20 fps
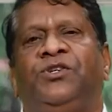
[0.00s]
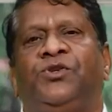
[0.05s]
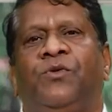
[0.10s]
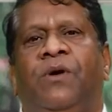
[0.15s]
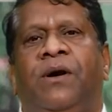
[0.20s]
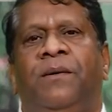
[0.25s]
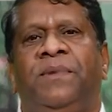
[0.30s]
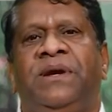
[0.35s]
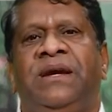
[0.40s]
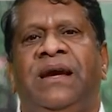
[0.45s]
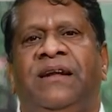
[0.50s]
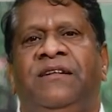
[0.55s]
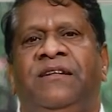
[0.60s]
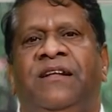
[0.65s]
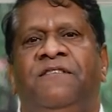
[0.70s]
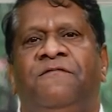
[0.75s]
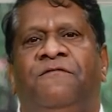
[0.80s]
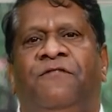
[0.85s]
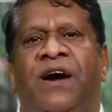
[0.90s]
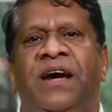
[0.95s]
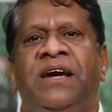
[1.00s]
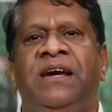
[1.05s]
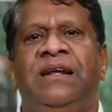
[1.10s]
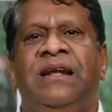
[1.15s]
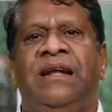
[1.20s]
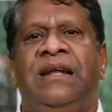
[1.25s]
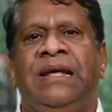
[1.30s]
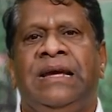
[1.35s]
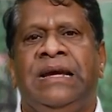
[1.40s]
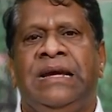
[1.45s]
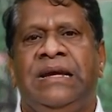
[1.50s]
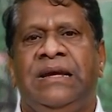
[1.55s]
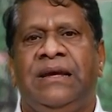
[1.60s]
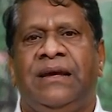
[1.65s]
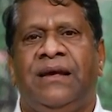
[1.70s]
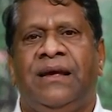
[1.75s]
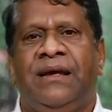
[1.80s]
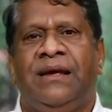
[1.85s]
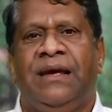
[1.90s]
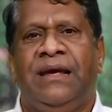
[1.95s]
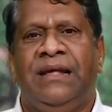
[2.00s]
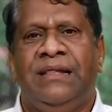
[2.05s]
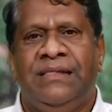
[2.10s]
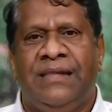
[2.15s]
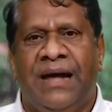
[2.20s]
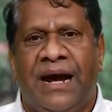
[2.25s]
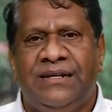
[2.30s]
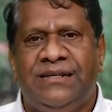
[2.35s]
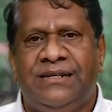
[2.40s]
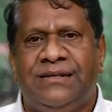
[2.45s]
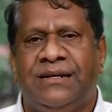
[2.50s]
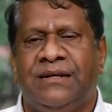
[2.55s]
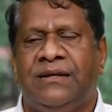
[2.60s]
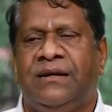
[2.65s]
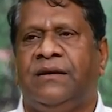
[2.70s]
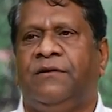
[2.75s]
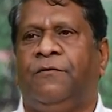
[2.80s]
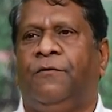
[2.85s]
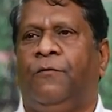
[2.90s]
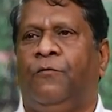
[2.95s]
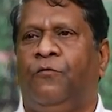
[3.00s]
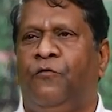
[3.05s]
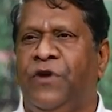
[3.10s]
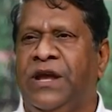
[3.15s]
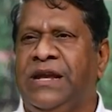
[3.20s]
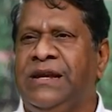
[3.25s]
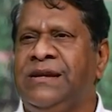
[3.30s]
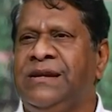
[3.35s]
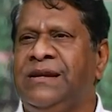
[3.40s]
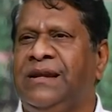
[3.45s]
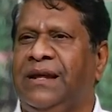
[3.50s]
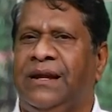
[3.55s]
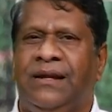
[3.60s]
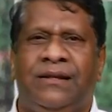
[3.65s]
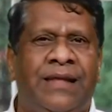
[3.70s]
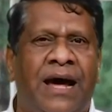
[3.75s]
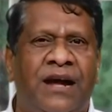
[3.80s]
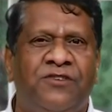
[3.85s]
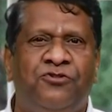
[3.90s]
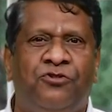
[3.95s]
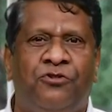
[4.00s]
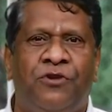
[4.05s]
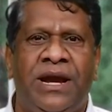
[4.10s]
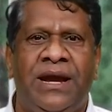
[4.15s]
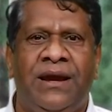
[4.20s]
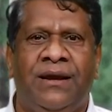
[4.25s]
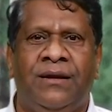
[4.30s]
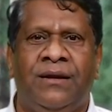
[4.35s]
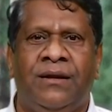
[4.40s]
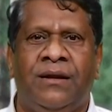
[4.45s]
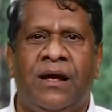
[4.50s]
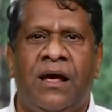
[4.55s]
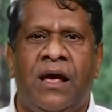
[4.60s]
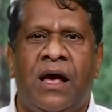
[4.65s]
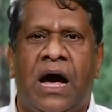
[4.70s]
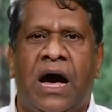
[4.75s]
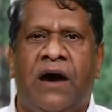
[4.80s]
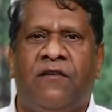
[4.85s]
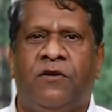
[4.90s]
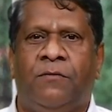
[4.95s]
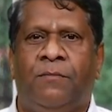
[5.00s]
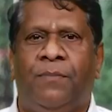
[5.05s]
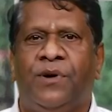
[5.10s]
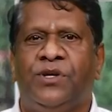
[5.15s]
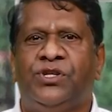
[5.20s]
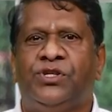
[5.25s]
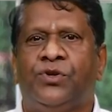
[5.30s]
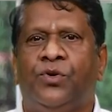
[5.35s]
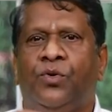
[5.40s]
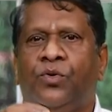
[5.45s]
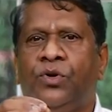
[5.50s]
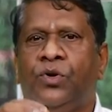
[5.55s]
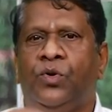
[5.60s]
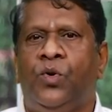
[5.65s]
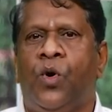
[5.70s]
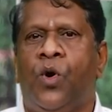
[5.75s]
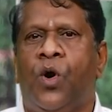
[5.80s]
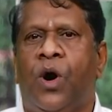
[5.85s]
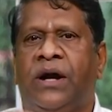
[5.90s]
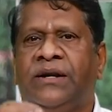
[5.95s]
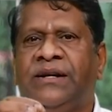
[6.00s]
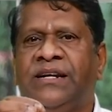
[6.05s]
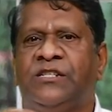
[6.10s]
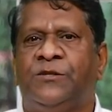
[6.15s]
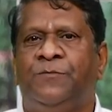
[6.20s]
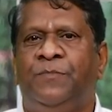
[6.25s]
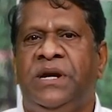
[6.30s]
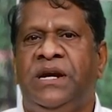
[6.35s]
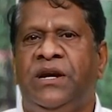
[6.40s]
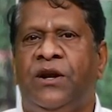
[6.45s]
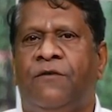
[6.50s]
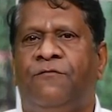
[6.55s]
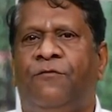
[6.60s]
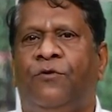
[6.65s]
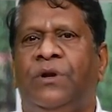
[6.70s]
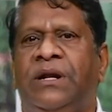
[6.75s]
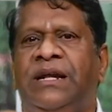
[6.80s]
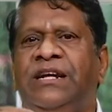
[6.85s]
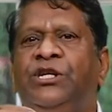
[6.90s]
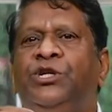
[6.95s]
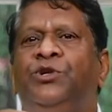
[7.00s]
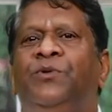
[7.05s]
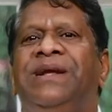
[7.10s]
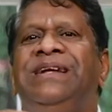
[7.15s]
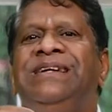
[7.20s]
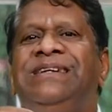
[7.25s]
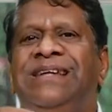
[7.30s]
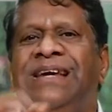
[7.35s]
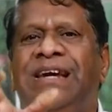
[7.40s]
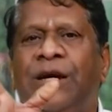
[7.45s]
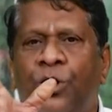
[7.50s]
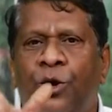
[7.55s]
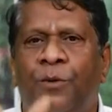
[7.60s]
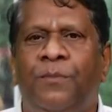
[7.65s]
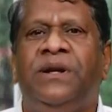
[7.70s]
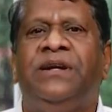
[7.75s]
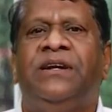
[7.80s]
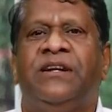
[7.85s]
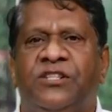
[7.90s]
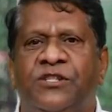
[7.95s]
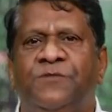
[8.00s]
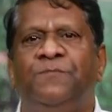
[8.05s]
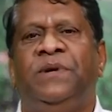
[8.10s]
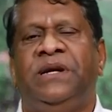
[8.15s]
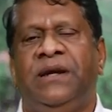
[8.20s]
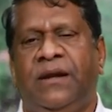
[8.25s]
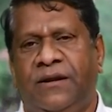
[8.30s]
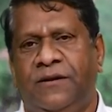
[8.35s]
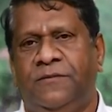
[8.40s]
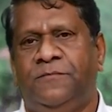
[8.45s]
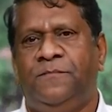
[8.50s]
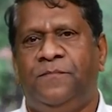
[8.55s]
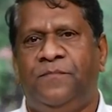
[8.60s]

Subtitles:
Swami. And then finally, in that wind, in that rain, our bus could go at a speed of only 20 kilometers speed.